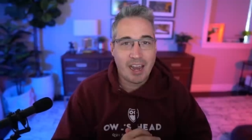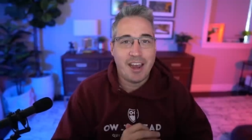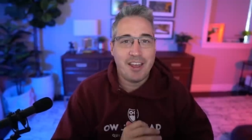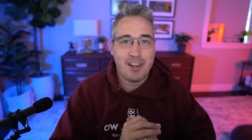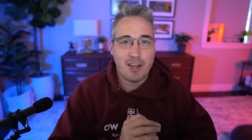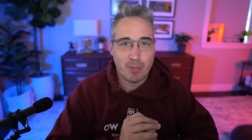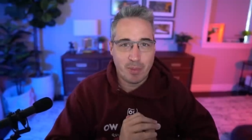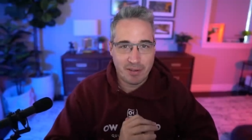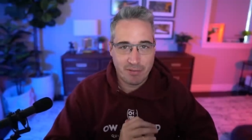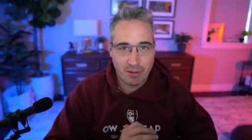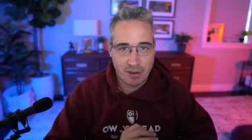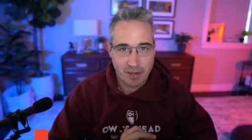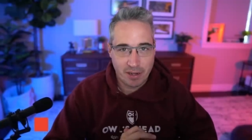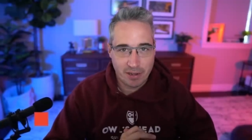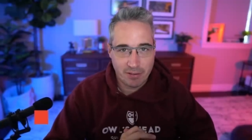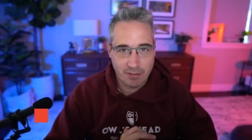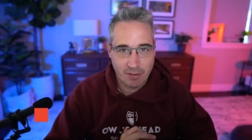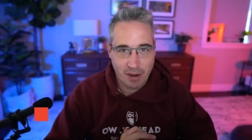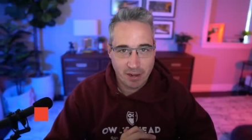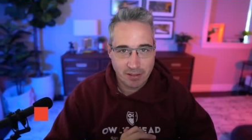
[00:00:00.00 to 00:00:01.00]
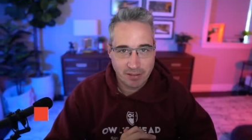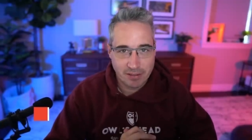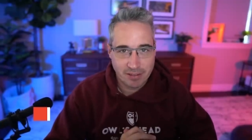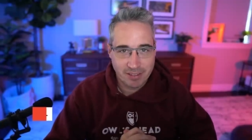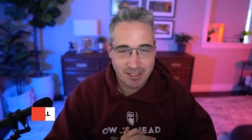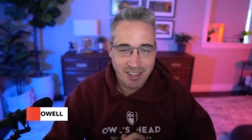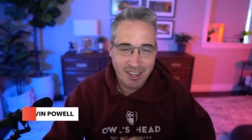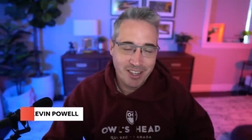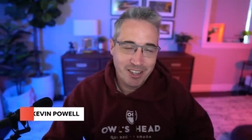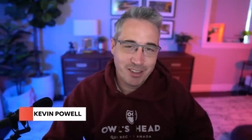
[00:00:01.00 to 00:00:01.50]
Hi there, my front-end friends.
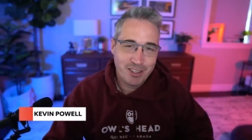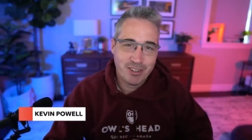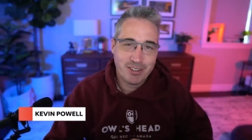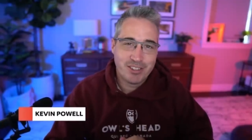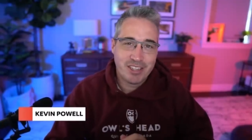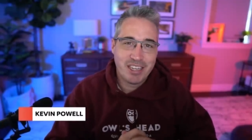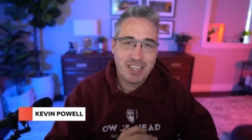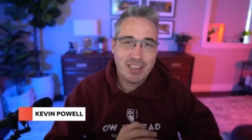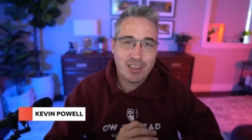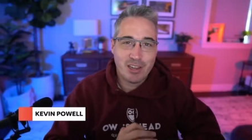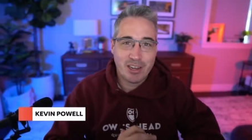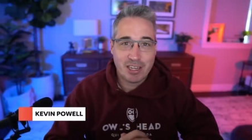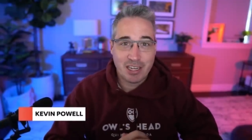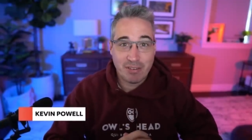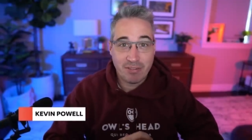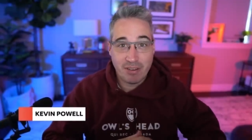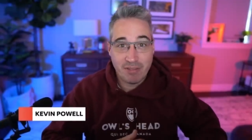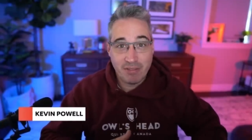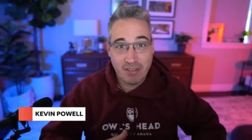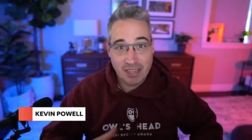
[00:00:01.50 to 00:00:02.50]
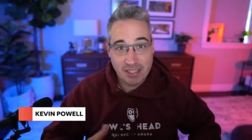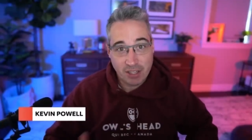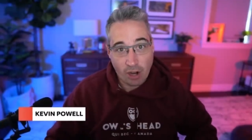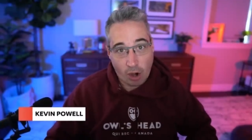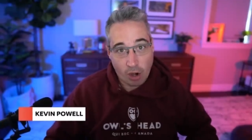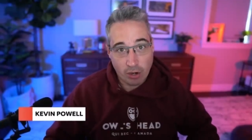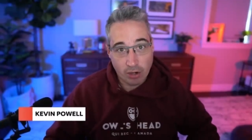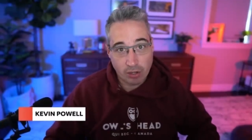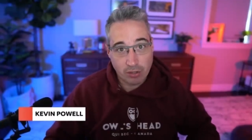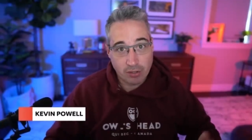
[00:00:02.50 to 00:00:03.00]
There's a lot of advice
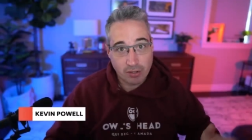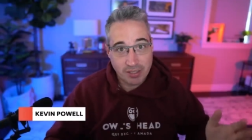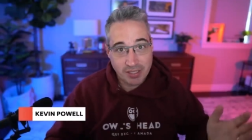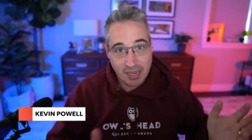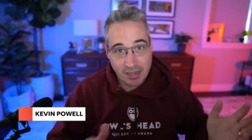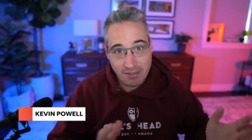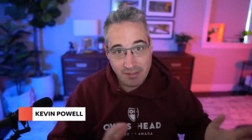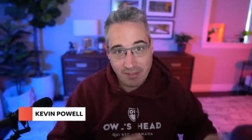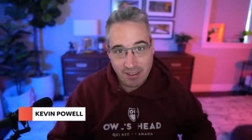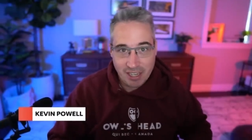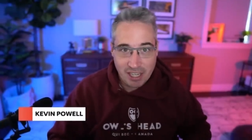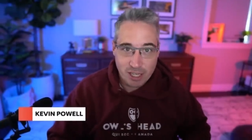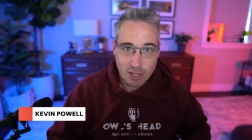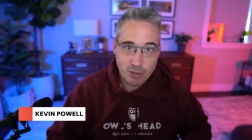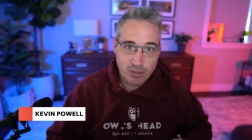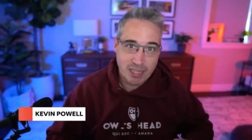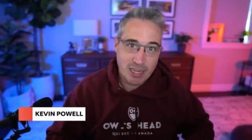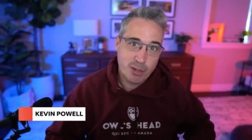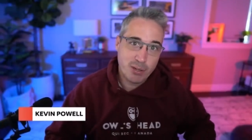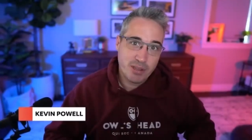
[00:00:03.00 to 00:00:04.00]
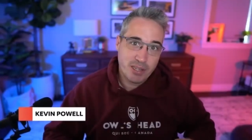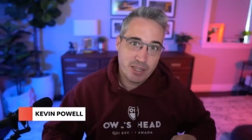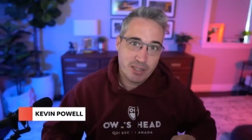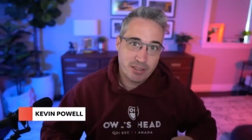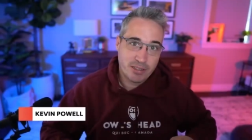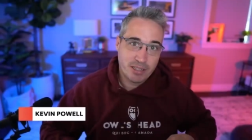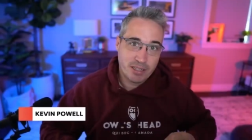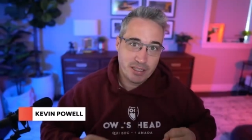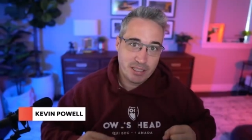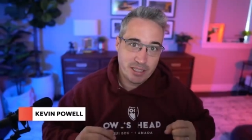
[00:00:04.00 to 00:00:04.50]
articles and videos out there
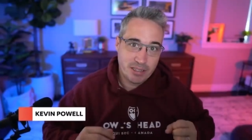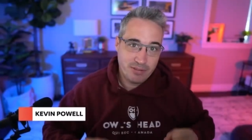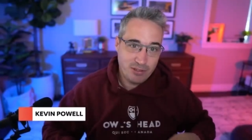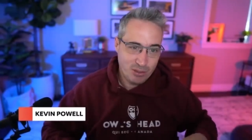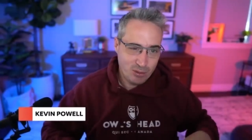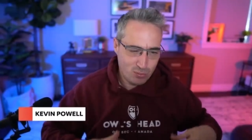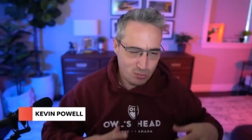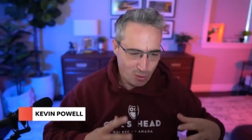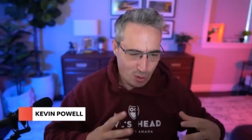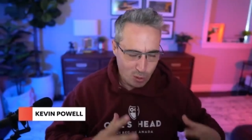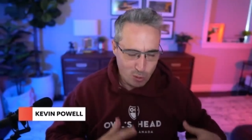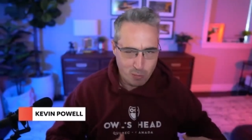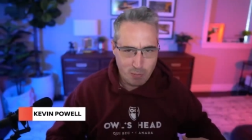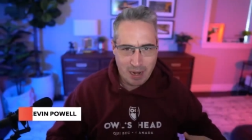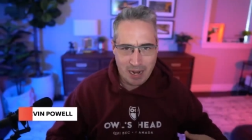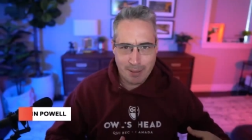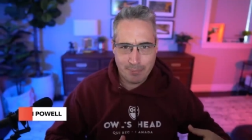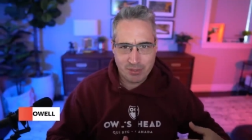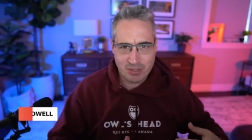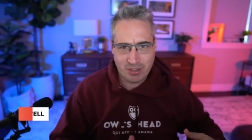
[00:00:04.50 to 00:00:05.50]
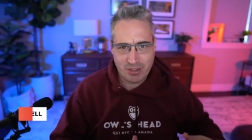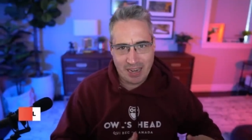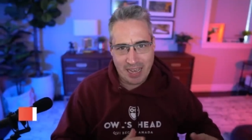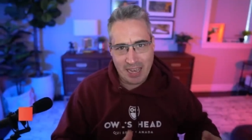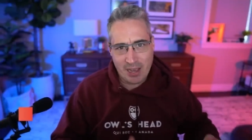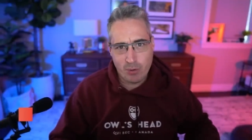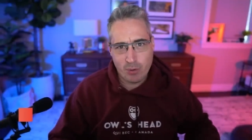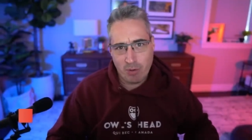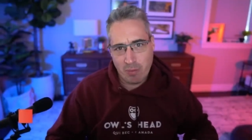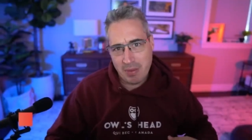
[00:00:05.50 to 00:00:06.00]
that give you roadmaps on
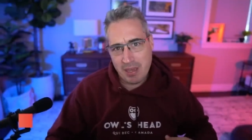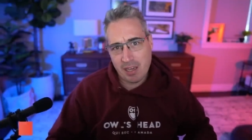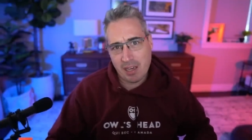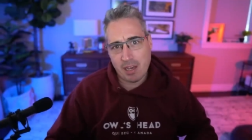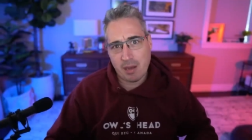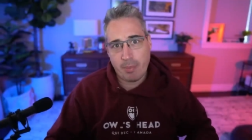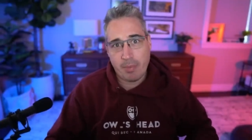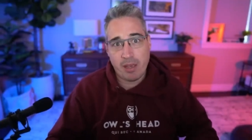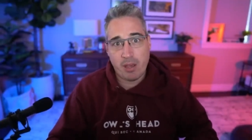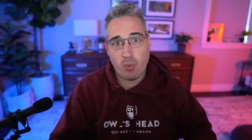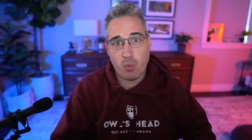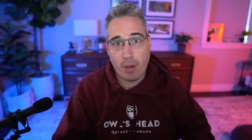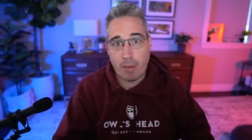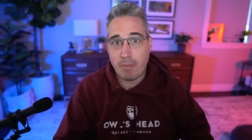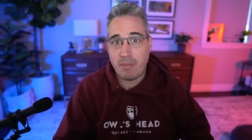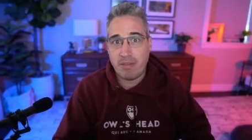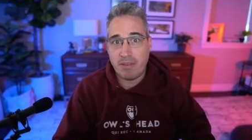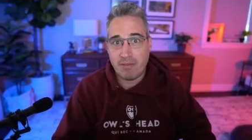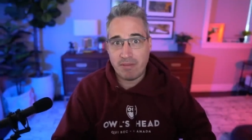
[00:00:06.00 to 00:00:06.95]
how to become a web